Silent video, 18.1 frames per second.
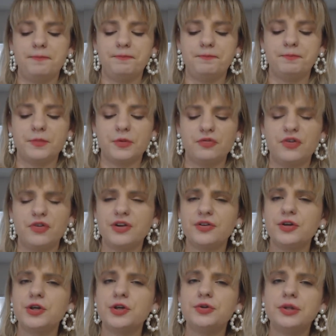
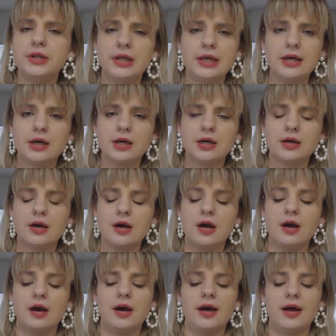very unique,
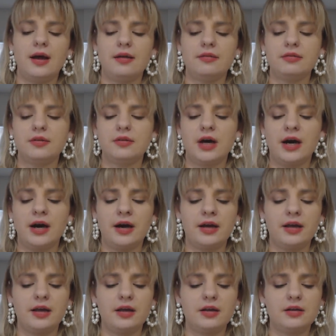and
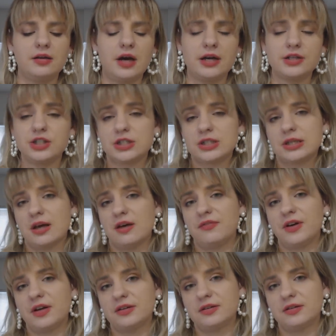I just love
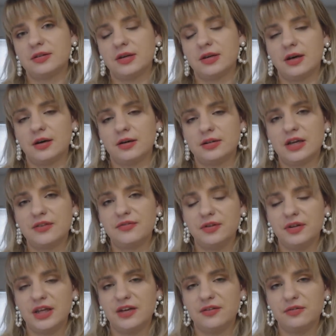it.
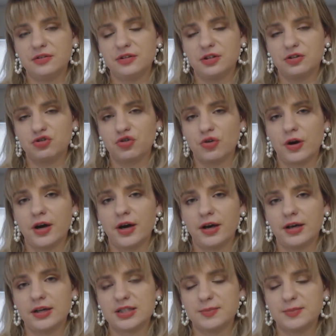Definitely give it a
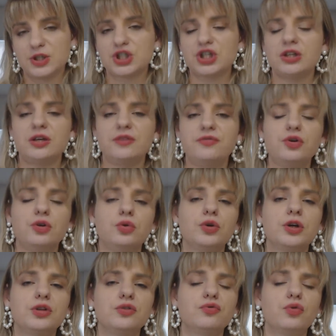try, especially if you're
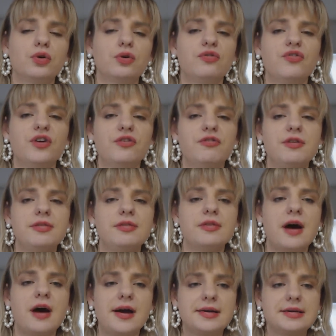looking for a very
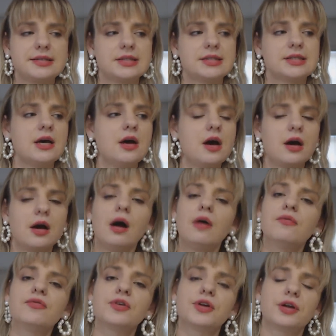nice,
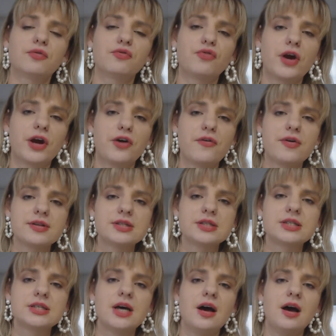comforting
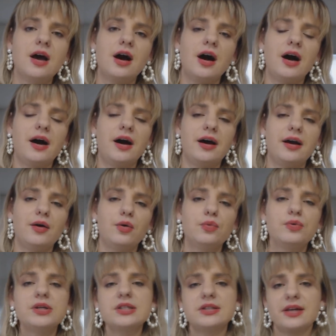fragrance. I
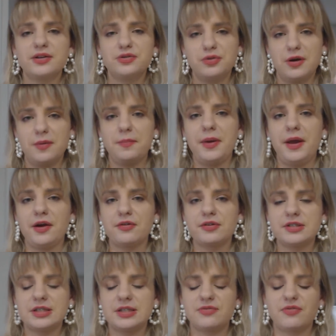always like to compare
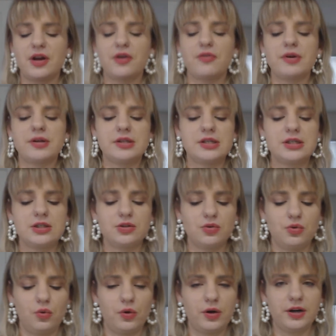this fragrance
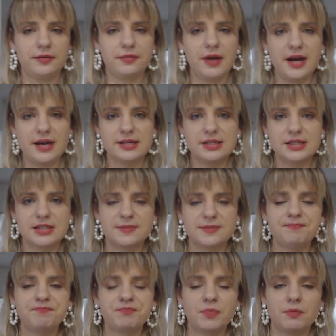to a nice
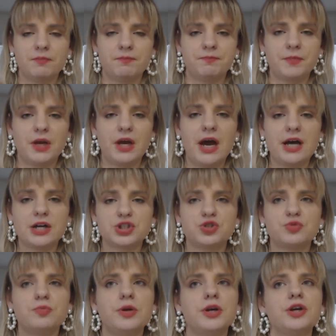
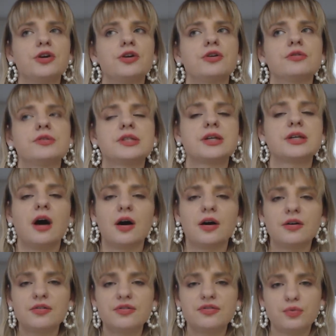cashmere
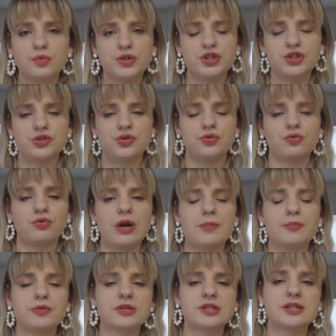scarf, which you
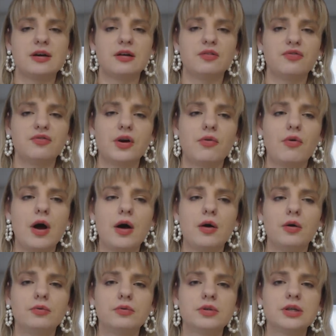wrap yourself
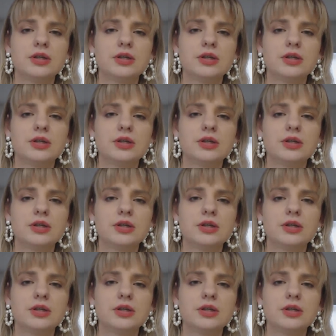around